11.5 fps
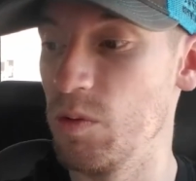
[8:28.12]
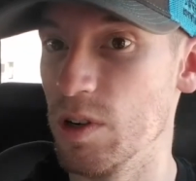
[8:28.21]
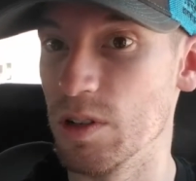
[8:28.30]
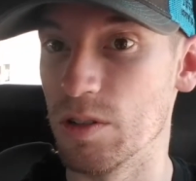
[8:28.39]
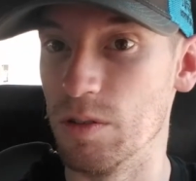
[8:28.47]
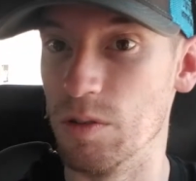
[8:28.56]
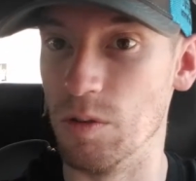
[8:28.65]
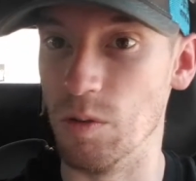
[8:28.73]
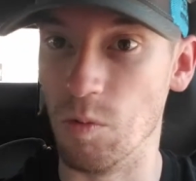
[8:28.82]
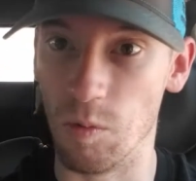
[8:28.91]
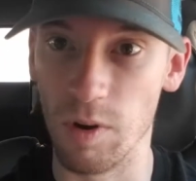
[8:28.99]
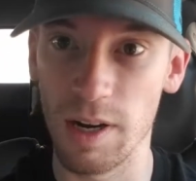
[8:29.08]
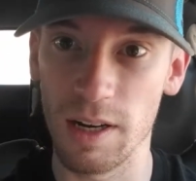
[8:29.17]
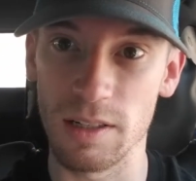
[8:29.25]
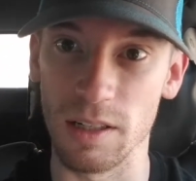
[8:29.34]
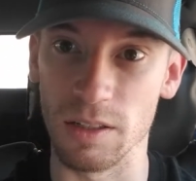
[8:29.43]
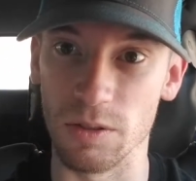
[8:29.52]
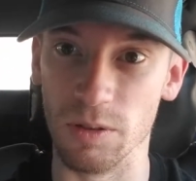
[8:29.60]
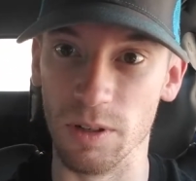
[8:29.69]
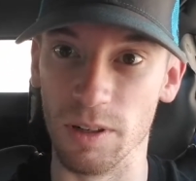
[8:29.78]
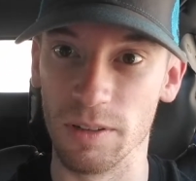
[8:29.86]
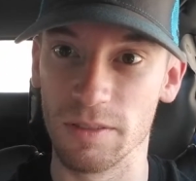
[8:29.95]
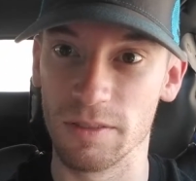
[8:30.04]
went to one antique
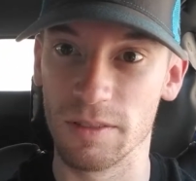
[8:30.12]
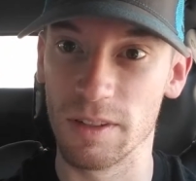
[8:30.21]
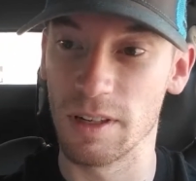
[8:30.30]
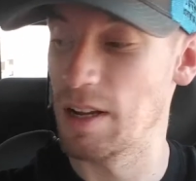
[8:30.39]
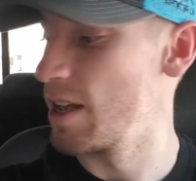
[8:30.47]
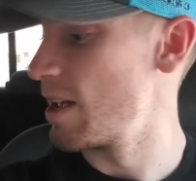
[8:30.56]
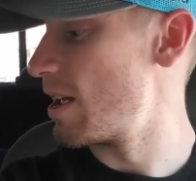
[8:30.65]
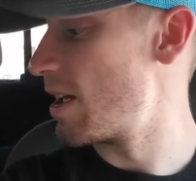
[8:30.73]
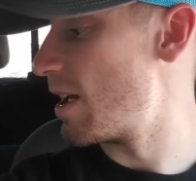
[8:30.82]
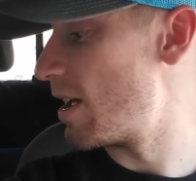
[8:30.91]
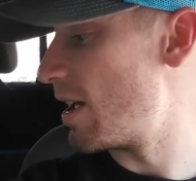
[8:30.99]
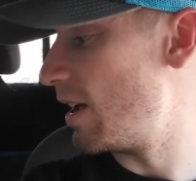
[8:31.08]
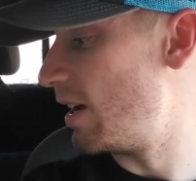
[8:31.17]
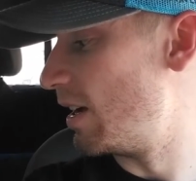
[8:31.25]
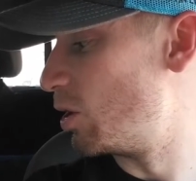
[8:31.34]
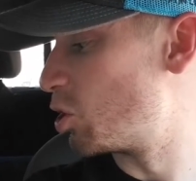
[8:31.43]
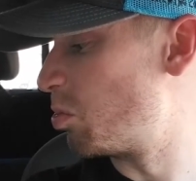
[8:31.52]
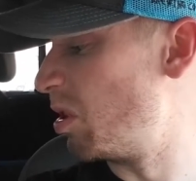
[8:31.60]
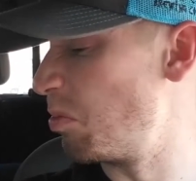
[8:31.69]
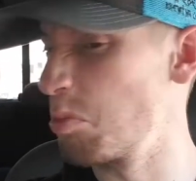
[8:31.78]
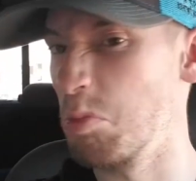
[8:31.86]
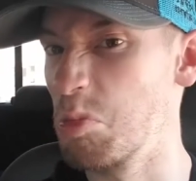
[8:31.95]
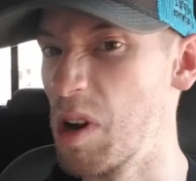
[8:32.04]
store and spent
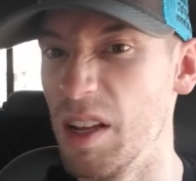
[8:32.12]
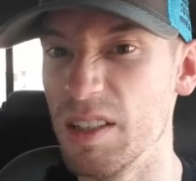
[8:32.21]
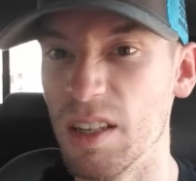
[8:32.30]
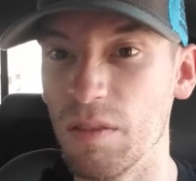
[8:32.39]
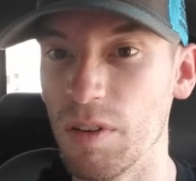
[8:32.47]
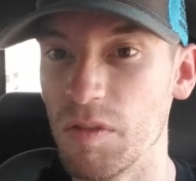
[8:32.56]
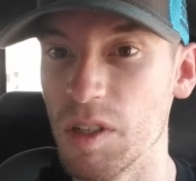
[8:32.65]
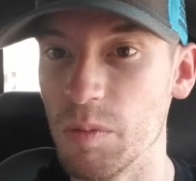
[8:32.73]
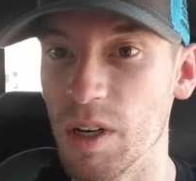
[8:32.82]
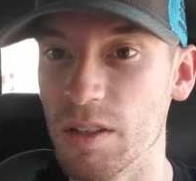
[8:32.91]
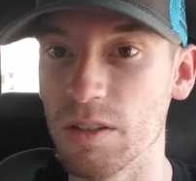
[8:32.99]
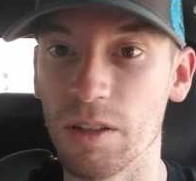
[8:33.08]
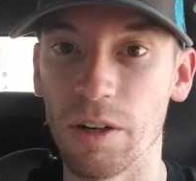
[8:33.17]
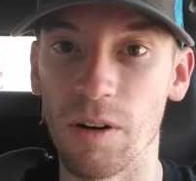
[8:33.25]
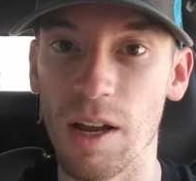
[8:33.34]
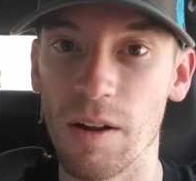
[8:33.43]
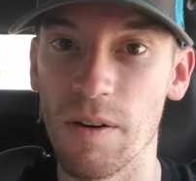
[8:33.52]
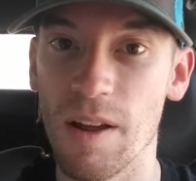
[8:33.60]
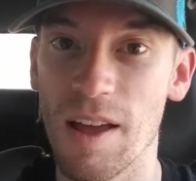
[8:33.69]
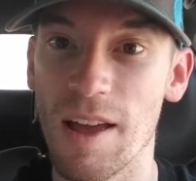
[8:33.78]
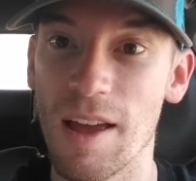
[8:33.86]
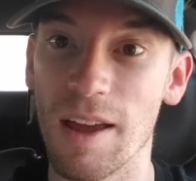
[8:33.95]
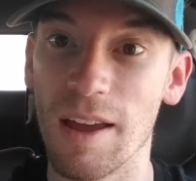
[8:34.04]
probably 10-15 minutes looking around,
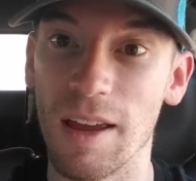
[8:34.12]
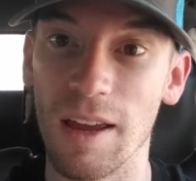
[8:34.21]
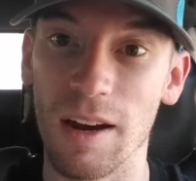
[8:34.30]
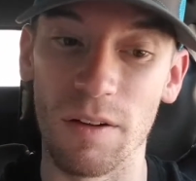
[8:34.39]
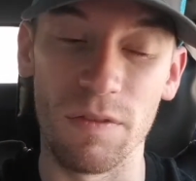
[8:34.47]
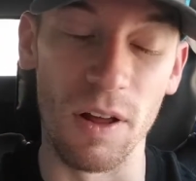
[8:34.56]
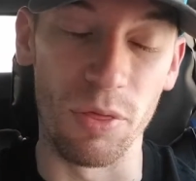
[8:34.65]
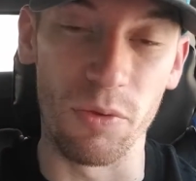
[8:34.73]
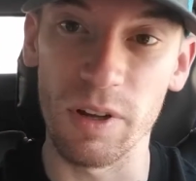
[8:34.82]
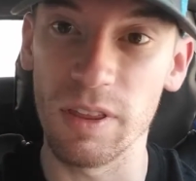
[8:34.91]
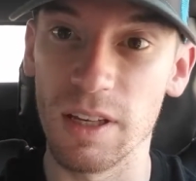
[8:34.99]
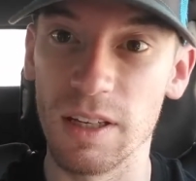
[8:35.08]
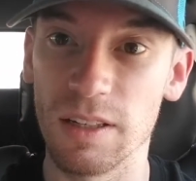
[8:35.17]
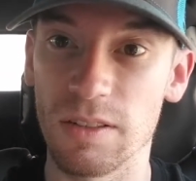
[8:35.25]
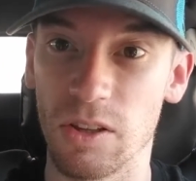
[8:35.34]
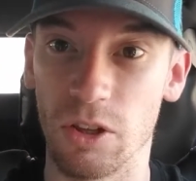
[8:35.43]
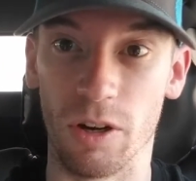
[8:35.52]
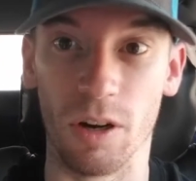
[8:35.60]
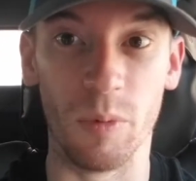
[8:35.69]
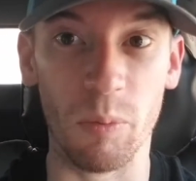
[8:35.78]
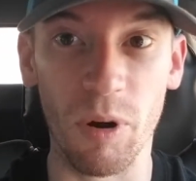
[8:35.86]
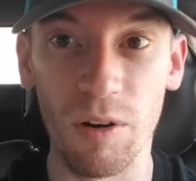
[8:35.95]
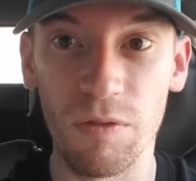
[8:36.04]
and I found 3 things that are gonna be
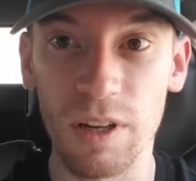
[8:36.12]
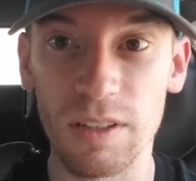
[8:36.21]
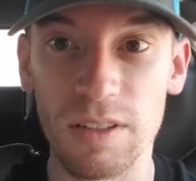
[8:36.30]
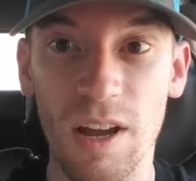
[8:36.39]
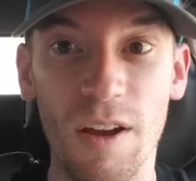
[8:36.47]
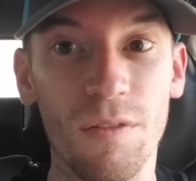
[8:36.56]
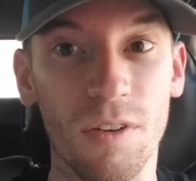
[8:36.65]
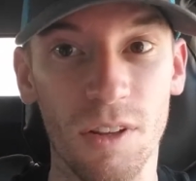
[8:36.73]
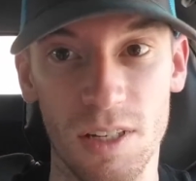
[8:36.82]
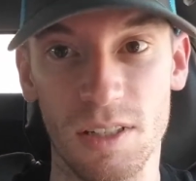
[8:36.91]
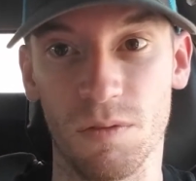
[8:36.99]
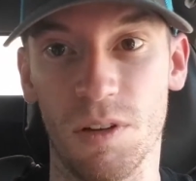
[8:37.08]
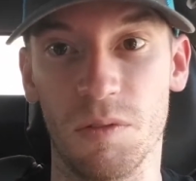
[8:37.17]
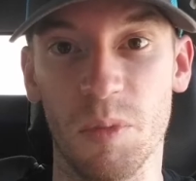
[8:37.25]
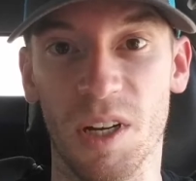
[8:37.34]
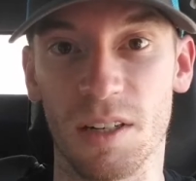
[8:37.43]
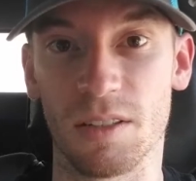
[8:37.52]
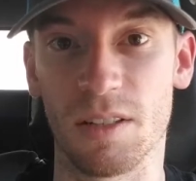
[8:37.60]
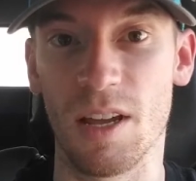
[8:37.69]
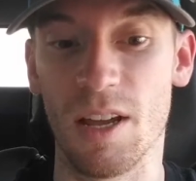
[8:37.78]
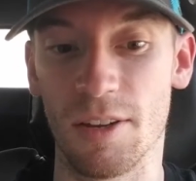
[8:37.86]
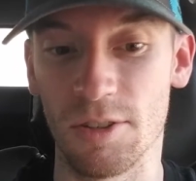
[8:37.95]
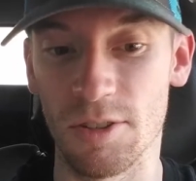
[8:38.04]
perfect for less than 50 bucks.
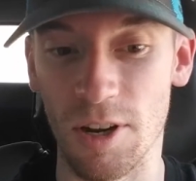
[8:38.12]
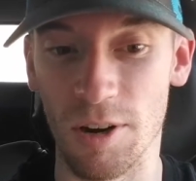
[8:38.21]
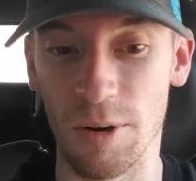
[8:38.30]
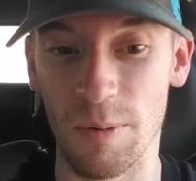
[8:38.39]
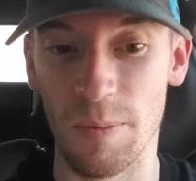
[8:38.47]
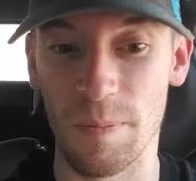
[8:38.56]
So